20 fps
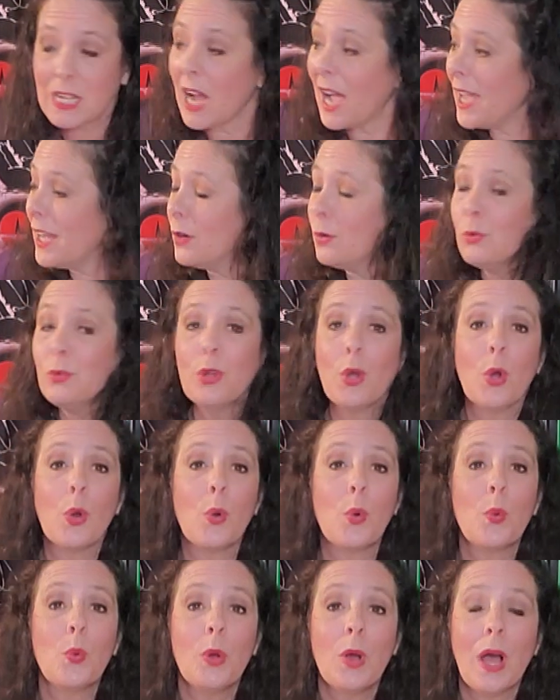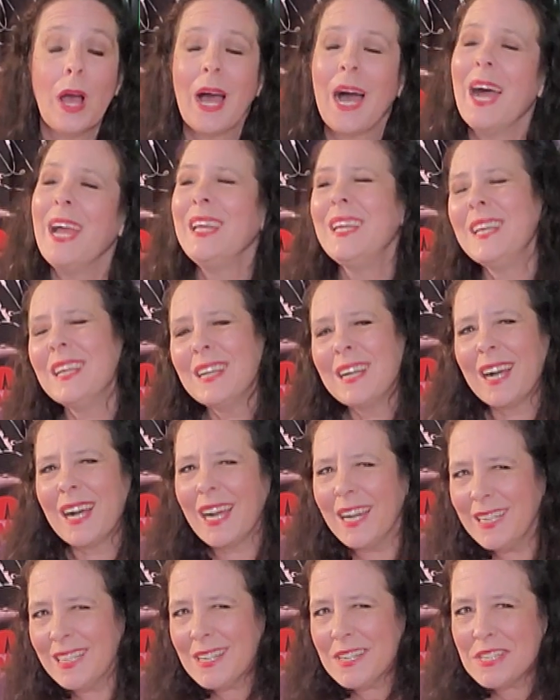I don't know. I can
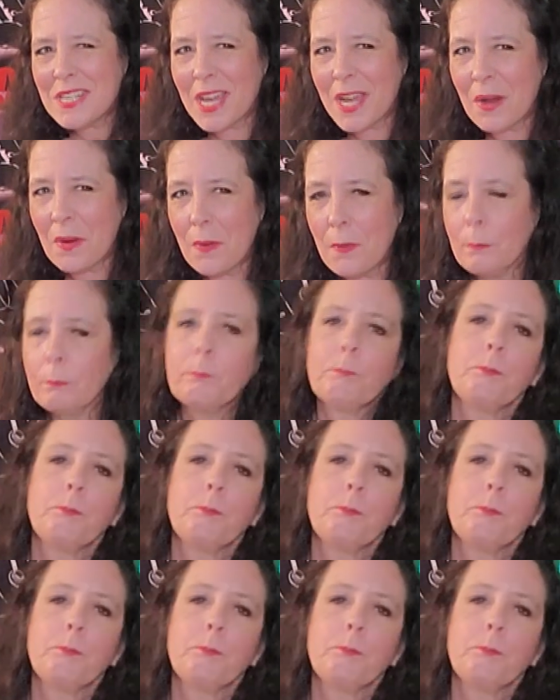kind of tell,